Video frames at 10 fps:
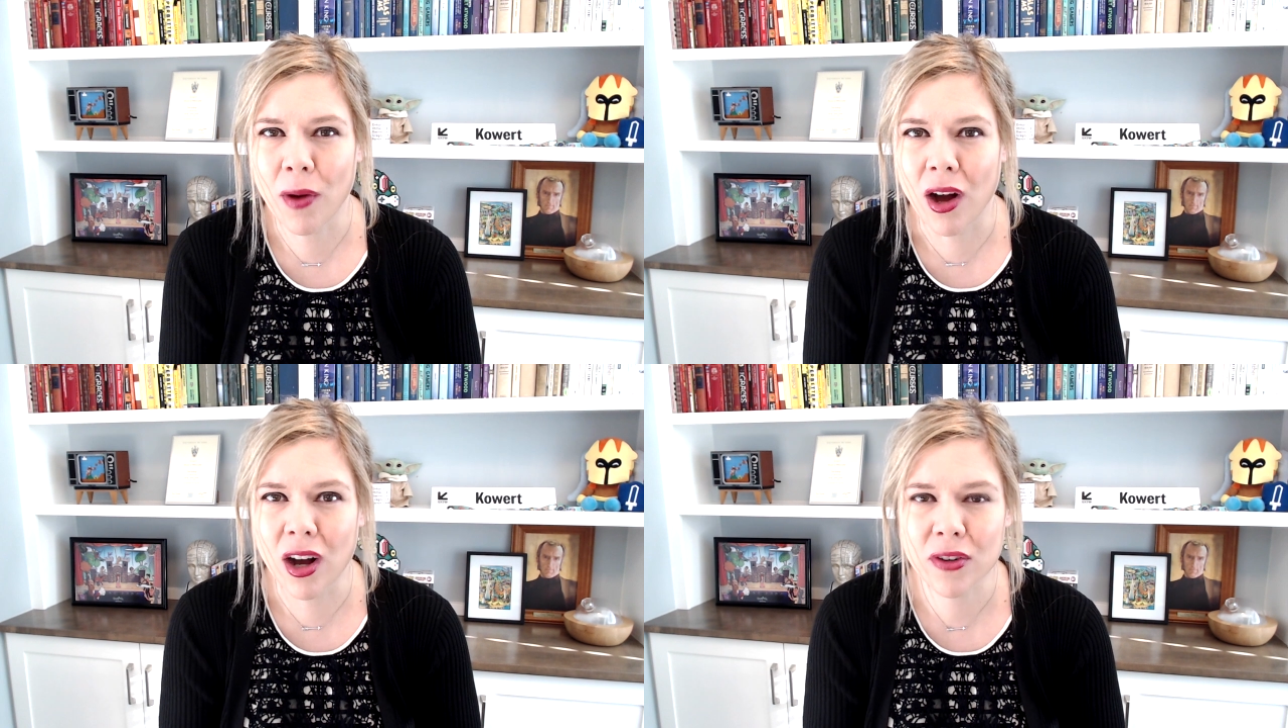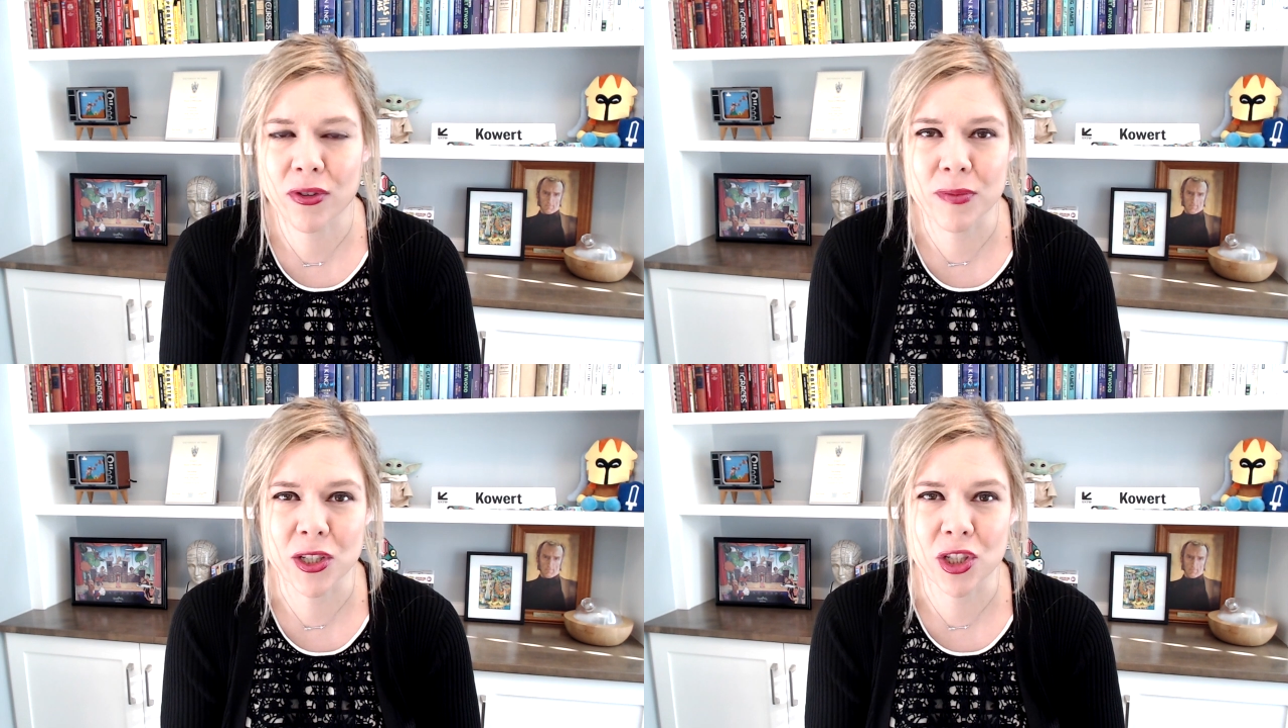hug
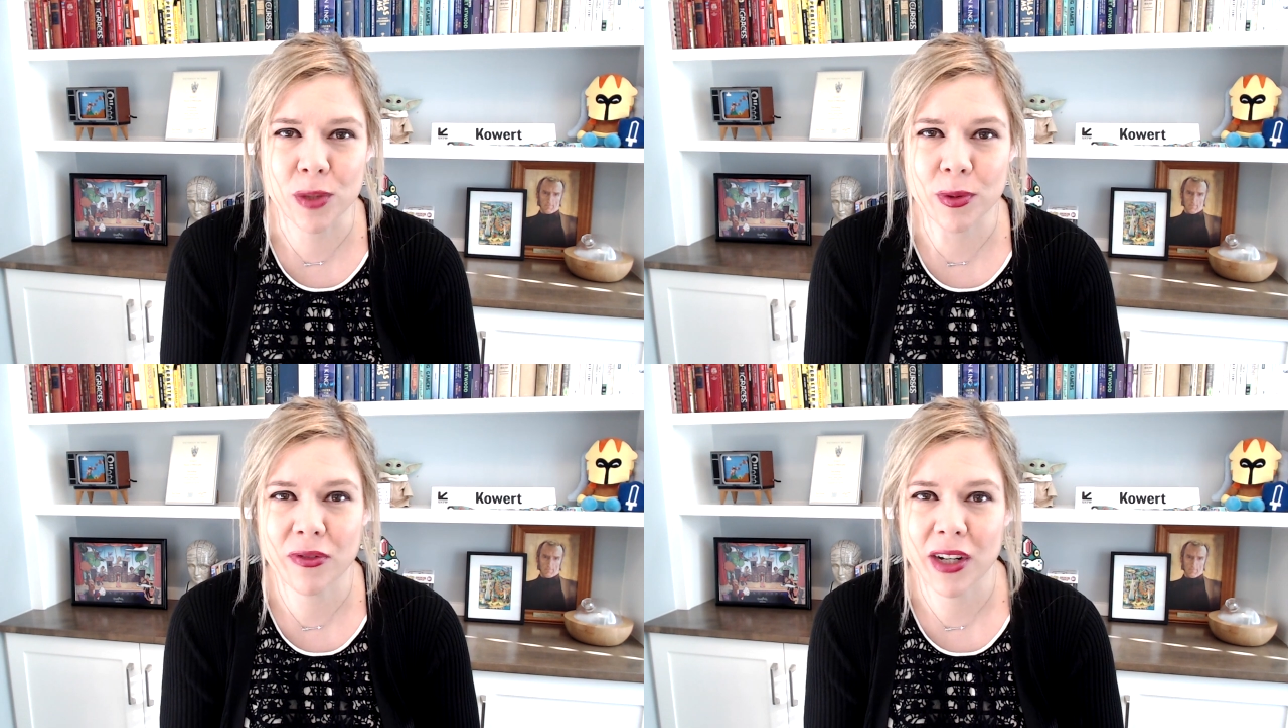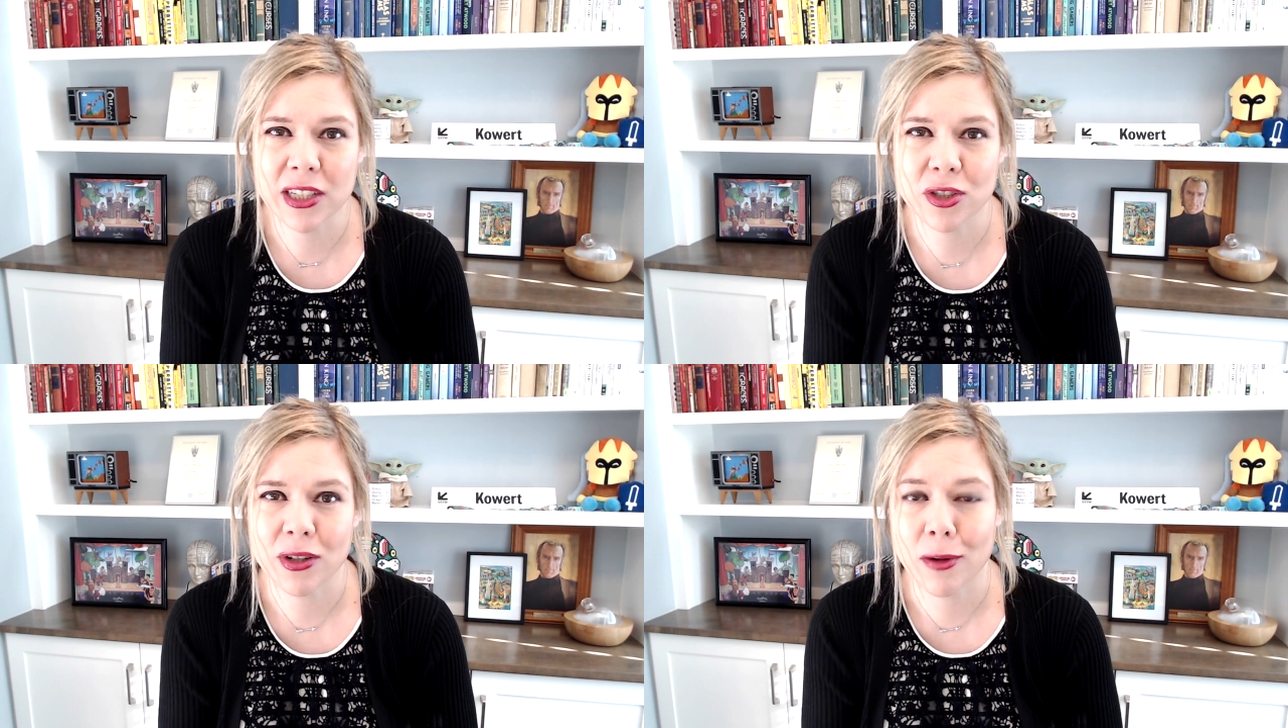from the
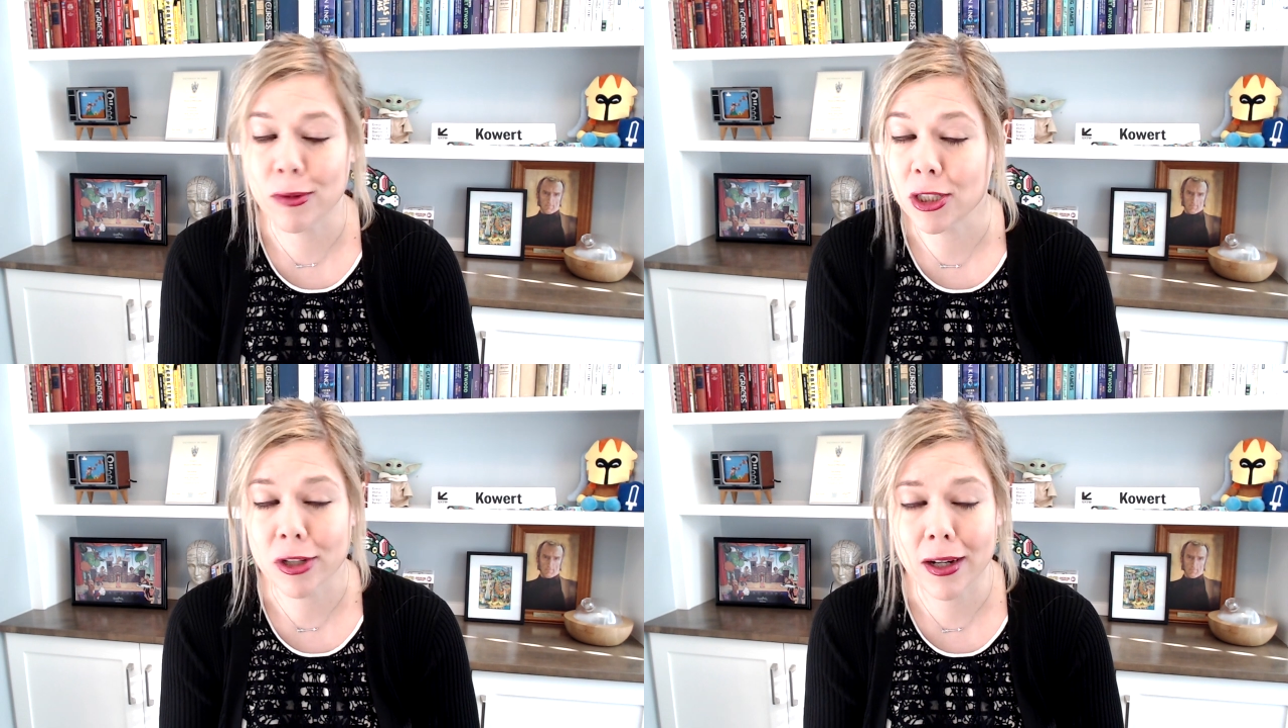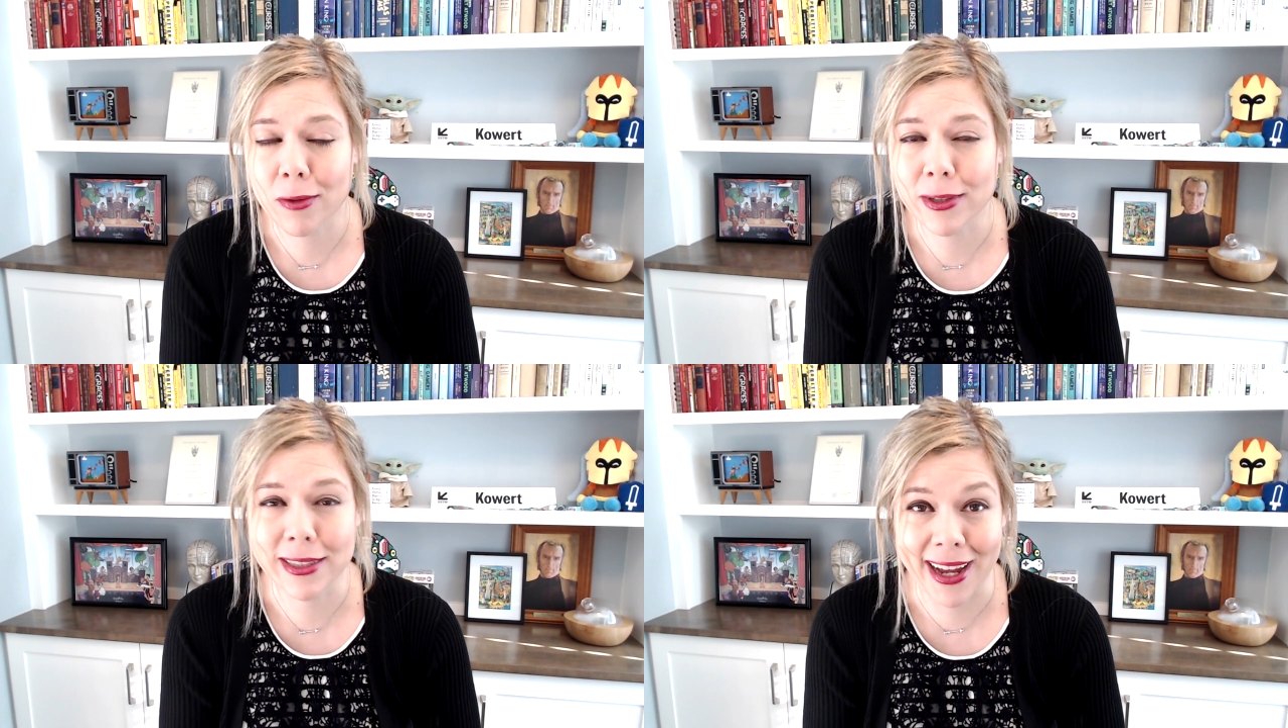supervisor I wish I
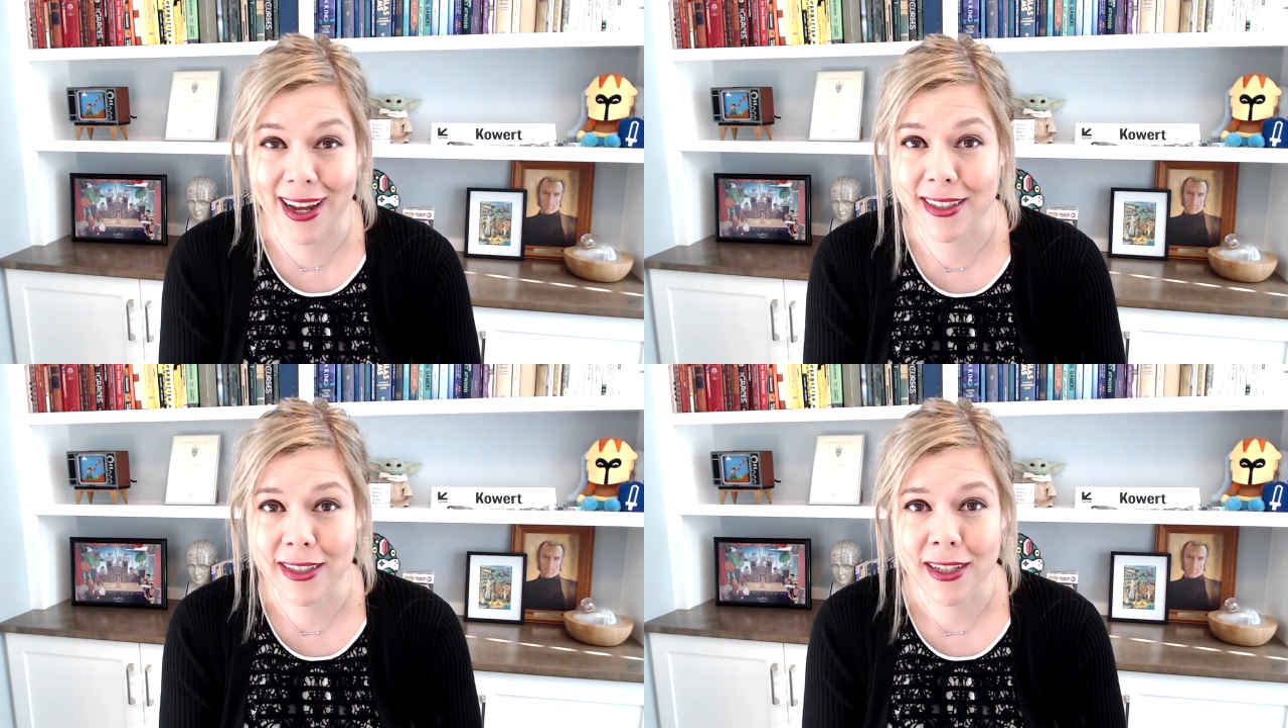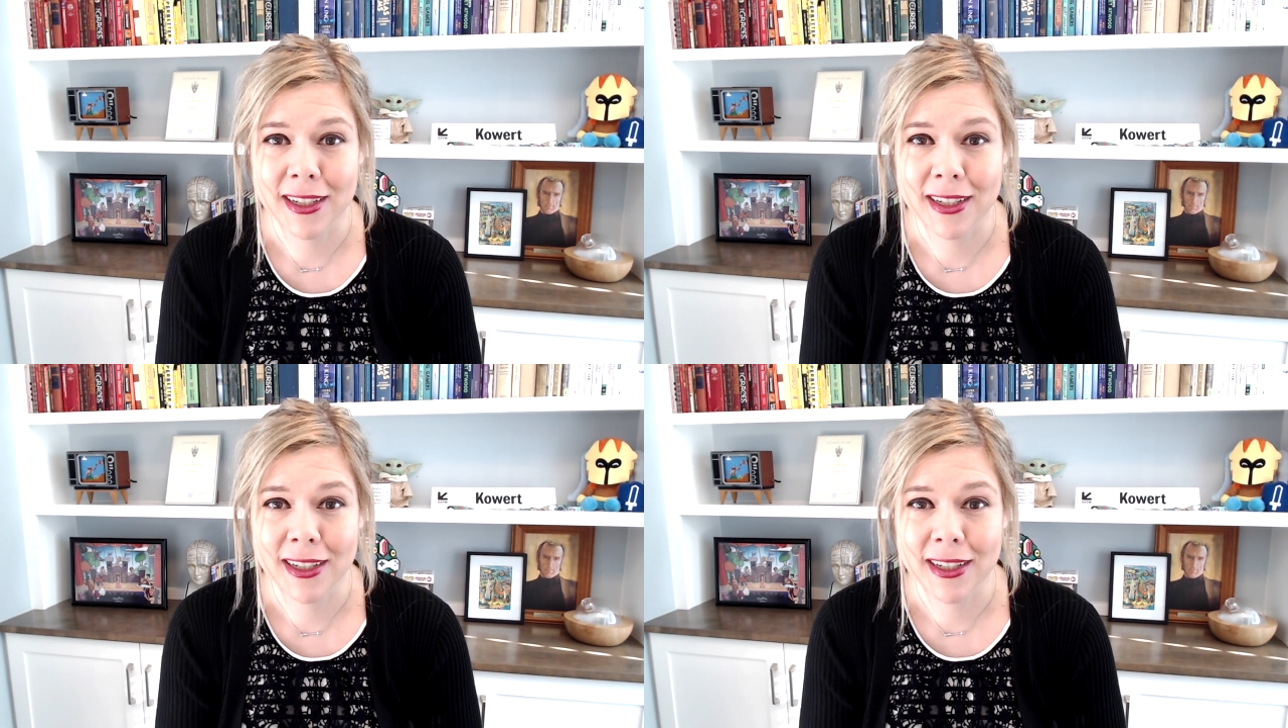always had.